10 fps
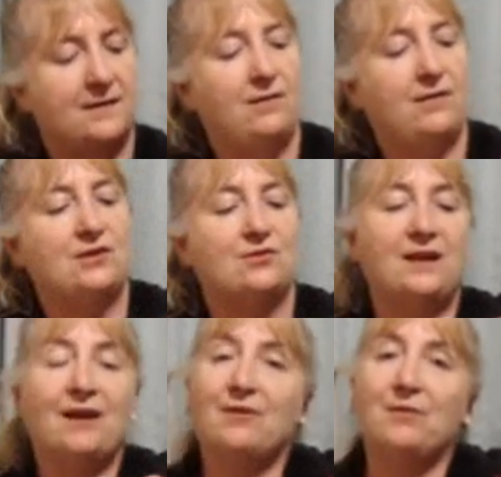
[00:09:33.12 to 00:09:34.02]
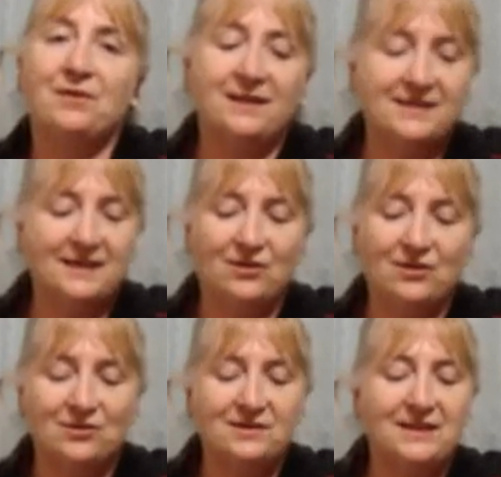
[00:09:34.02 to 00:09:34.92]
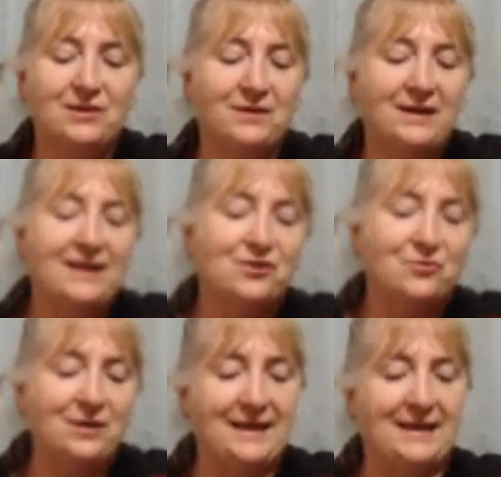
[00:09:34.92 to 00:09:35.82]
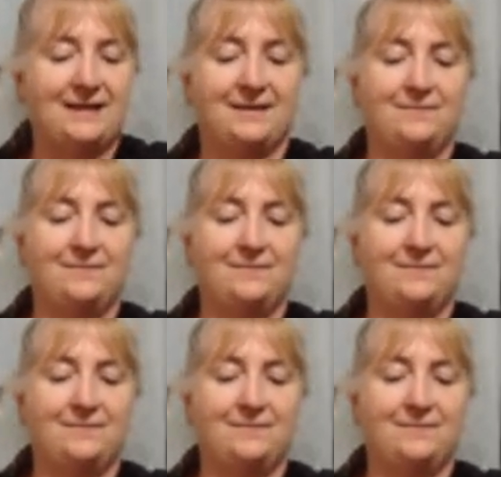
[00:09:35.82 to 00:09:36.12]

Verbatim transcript: so I shall carry on with this and I shall see you again shortly.